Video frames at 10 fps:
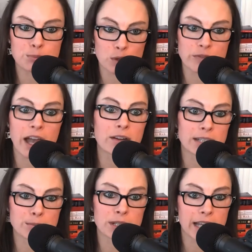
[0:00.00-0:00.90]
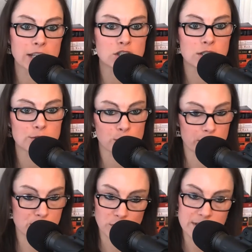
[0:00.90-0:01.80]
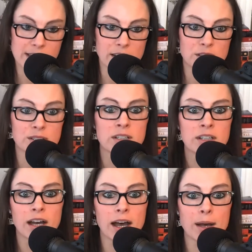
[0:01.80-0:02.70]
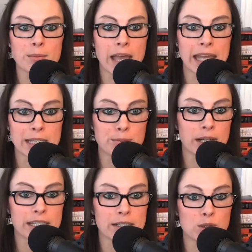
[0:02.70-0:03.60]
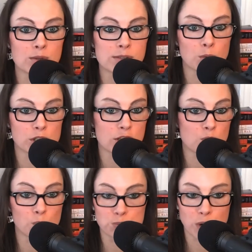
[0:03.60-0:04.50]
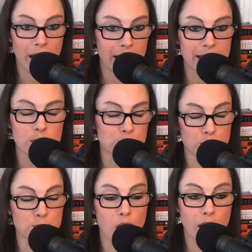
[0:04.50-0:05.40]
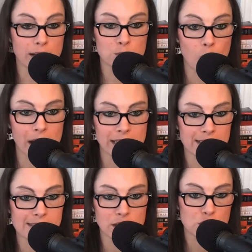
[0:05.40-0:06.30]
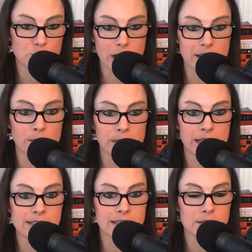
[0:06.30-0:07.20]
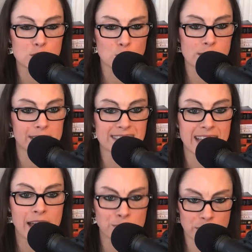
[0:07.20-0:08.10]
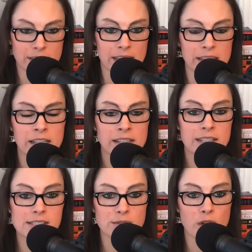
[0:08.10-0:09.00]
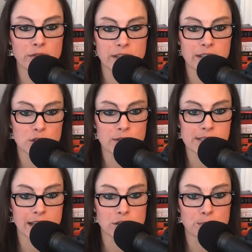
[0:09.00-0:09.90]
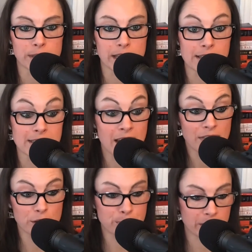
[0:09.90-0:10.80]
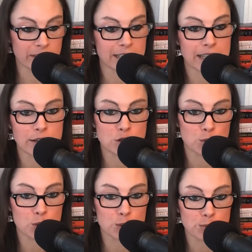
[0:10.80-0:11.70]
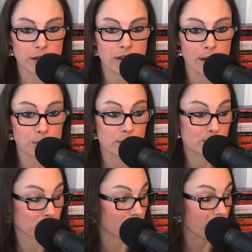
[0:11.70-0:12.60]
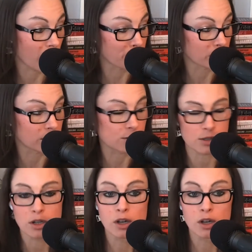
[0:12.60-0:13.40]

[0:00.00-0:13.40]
profound implications for the service sector. Anybody which is broad and wide. It is not just frac companies, it is tools, it is everything that is involved in the service sector, because they're pivoting now to work with private operators, and private operators